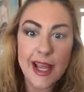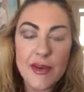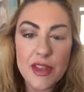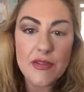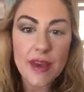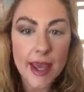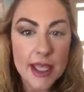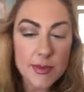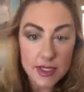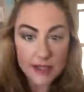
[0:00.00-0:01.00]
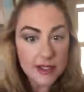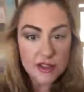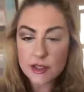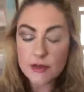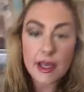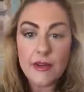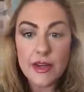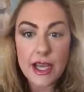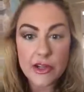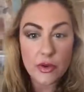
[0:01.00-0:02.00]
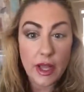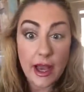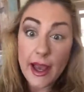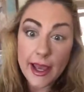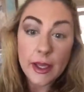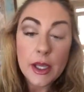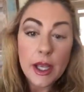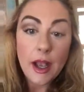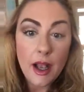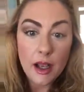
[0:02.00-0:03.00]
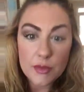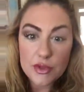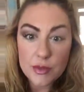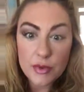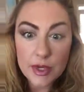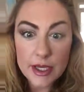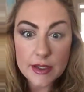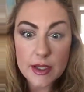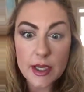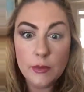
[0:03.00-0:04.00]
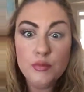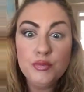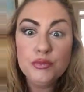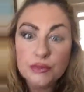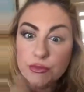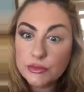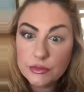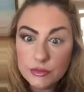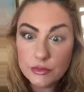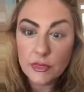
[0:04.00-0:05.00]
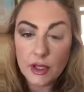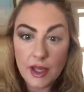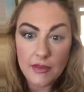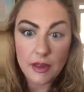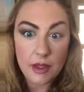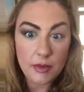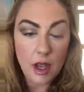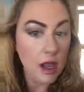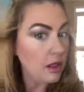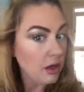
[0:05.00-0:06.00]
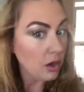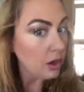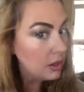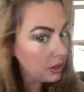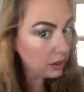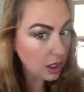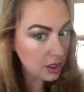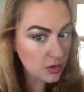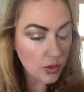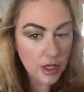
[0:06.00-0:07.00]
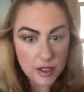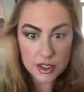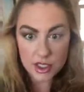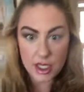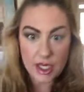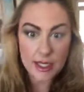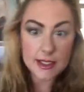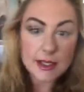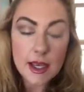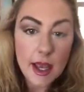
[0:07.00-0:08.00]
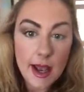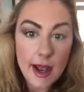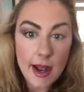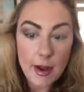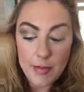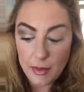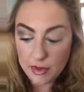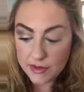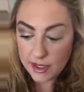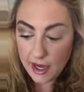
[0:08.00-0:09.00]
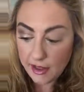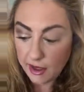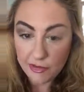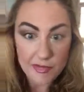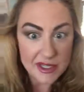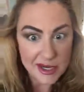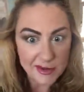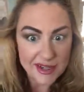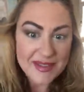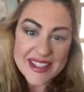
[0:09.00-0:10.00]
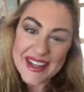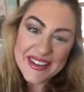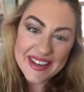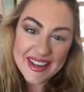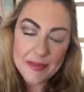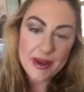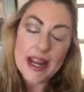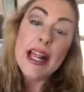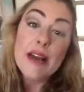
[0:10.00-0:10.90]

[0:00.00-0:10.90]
half of the face, but this is just kind of a natural eye. Super easy. Love the lip color, contouring on the cheeks. I would have done eyeliner if my daughter wouldn't have stolen it. But